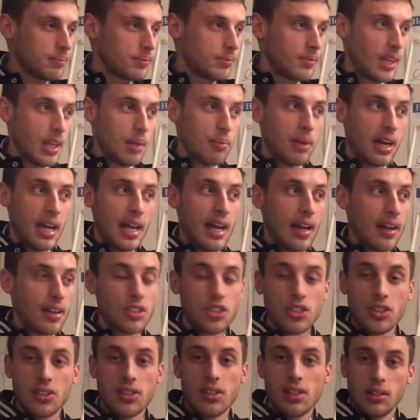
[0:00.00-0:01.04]
in my house
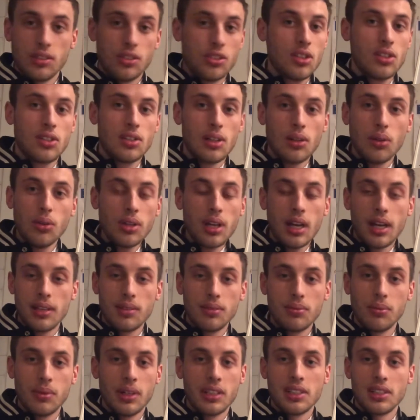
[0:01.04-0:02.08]
just to look at
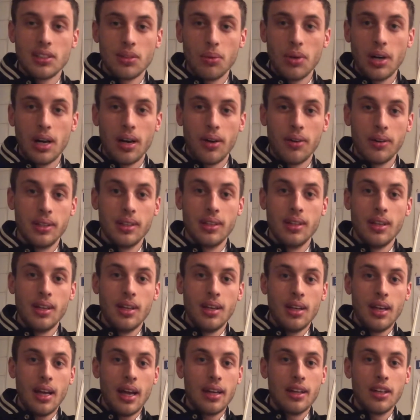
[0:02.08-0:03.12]
once in a while
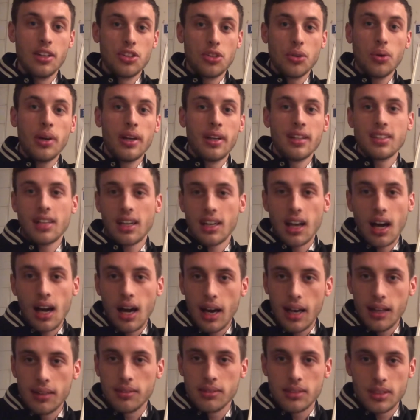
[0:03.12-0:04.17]
and enjoy it. It's like
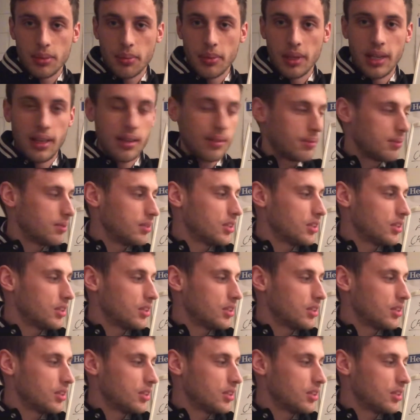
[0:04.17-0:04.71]
art to me.